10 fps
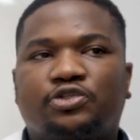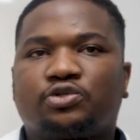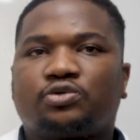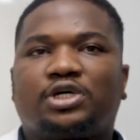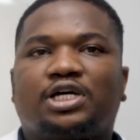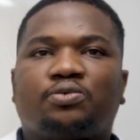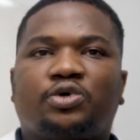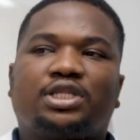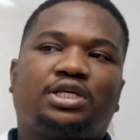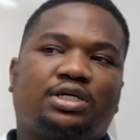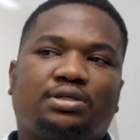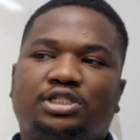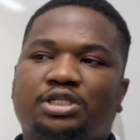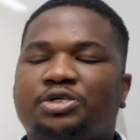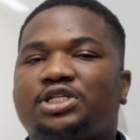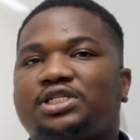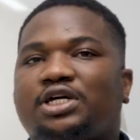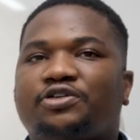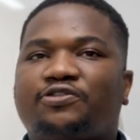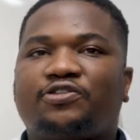to where the images are
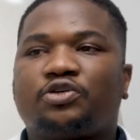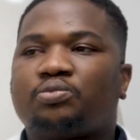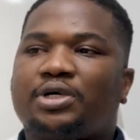reviewed